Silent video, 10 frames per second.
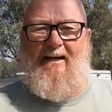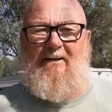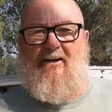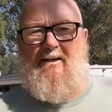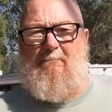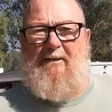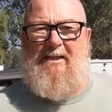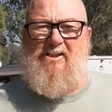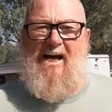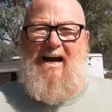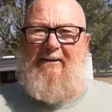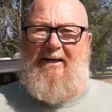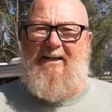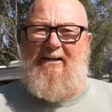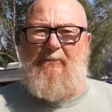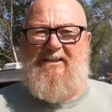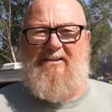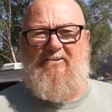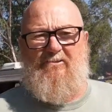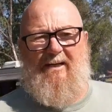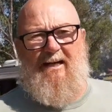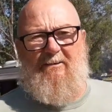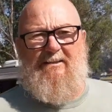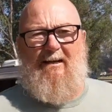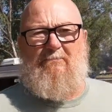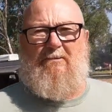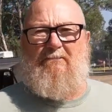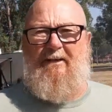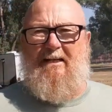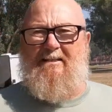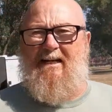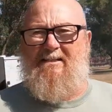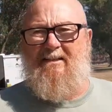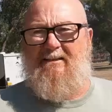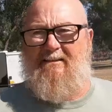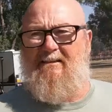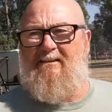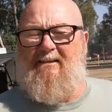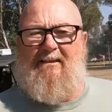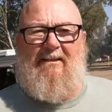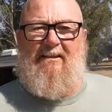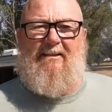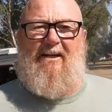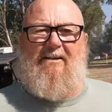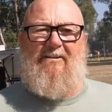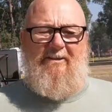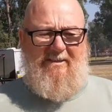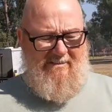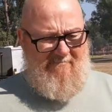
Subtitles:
night in Pinjara here, Western Australia, was absolutely fantastic. No noise.